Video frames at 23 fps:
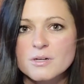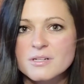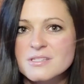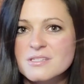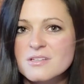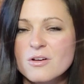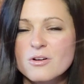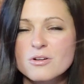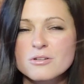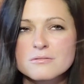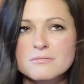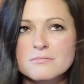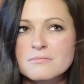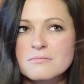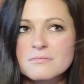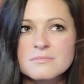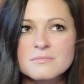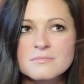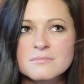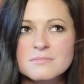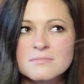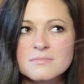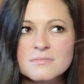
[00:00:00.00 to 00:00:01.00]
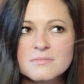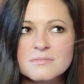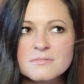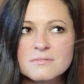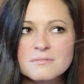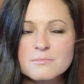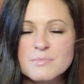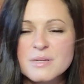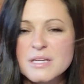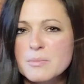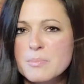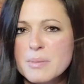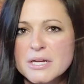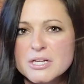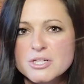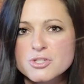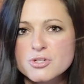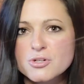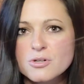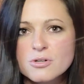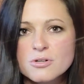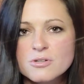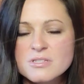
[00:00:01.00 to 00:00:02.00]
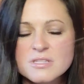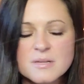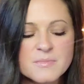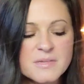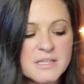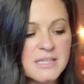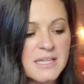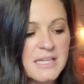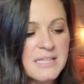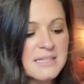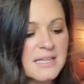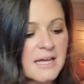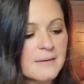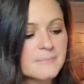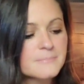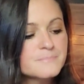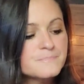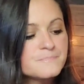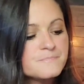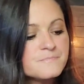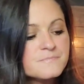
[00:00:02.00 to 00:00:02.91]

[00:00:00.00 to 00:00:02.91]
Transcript: It's called Big Picture or something like that.